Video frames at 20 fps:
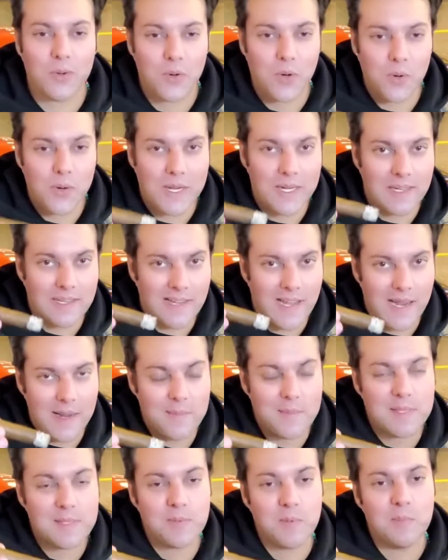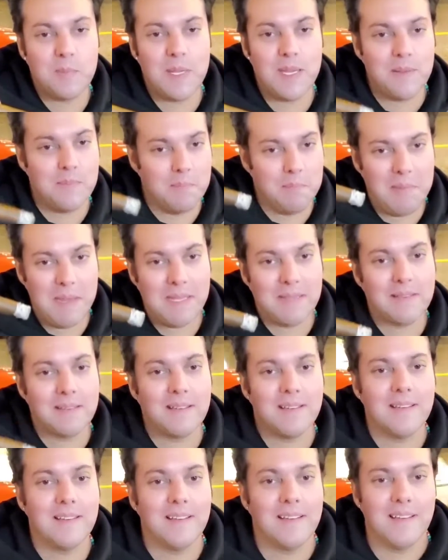Corona and a lime, this would be mint
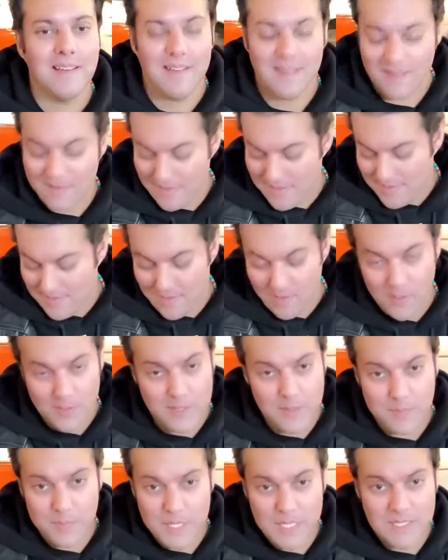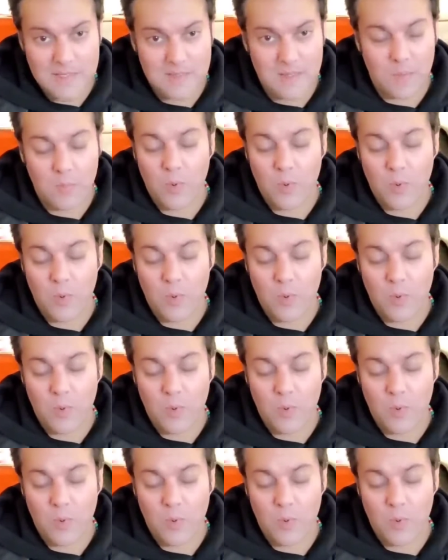on the beach